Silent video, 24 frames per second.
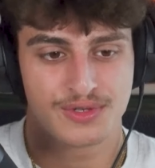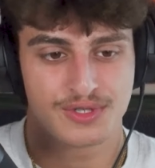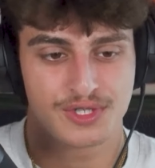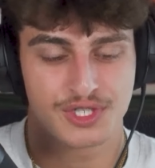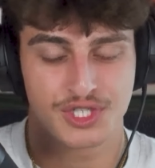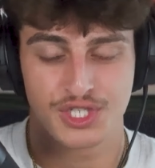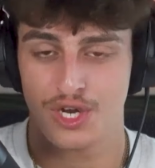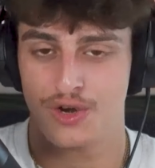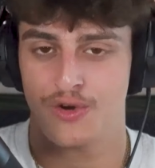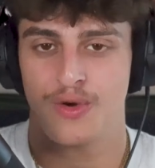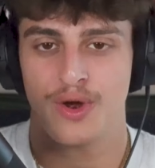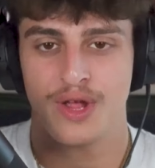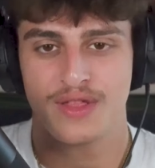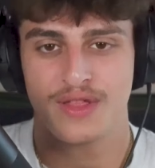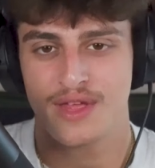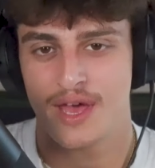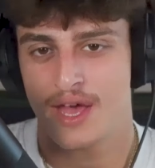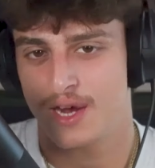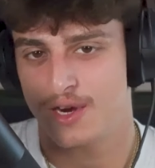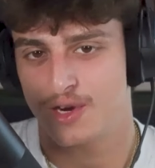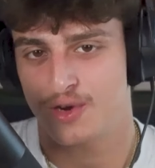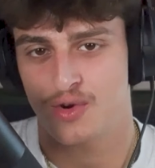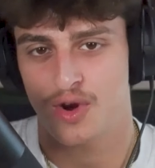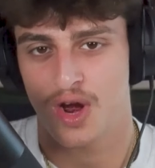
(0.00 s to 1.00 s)
generate
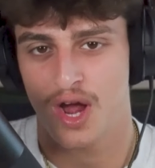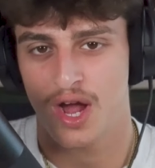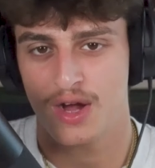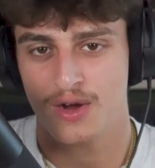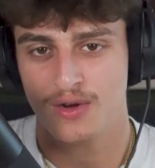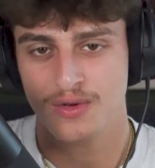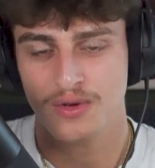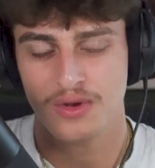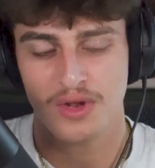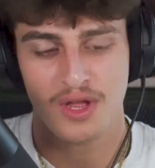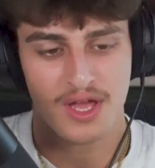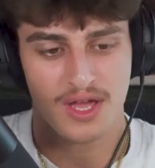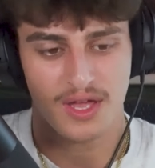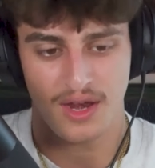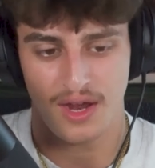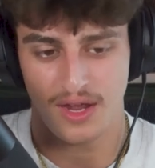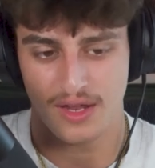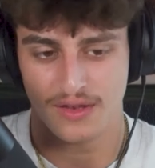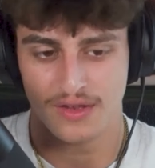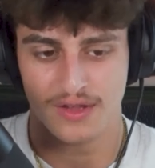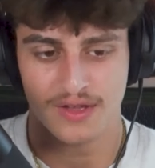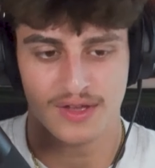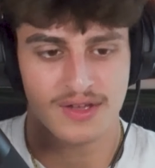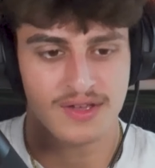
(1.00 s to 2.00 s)
that crowd, and I
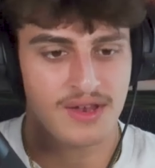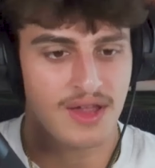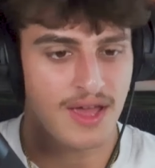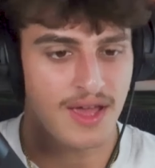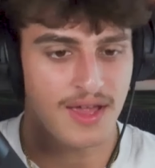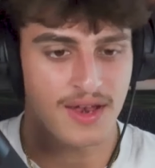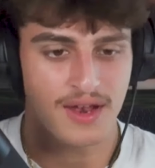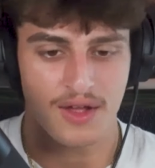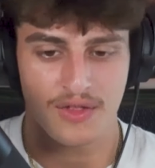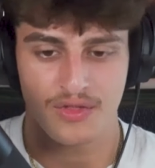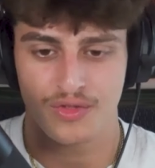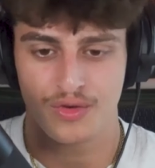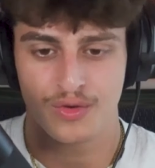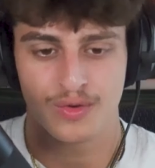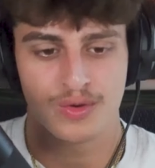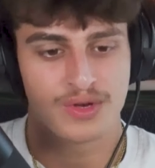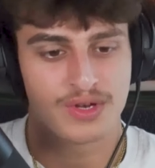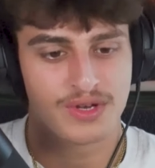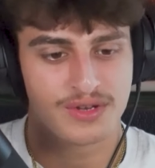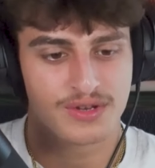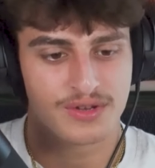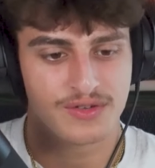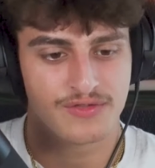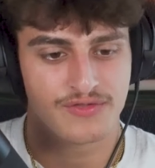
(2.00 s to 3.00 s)
did, and I threw it
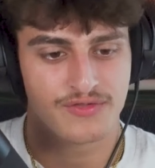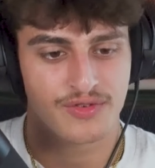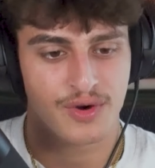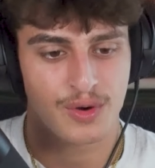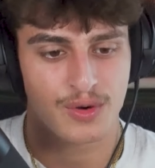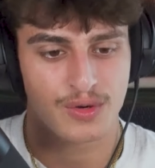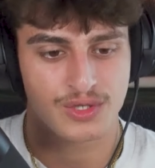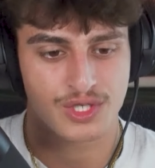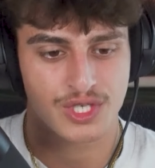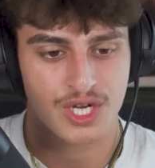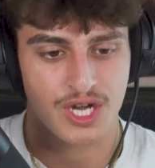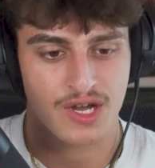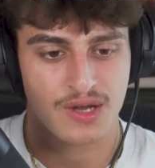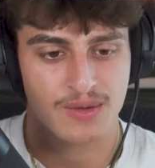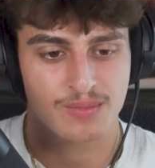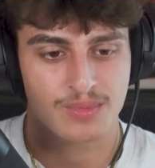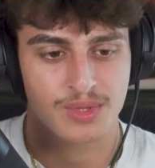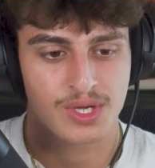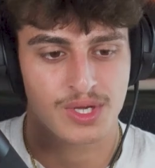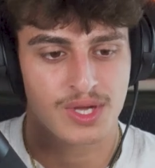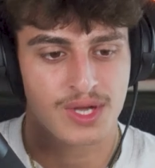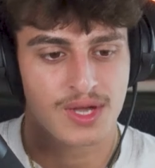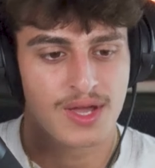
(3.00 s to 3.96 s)
into Photoshop,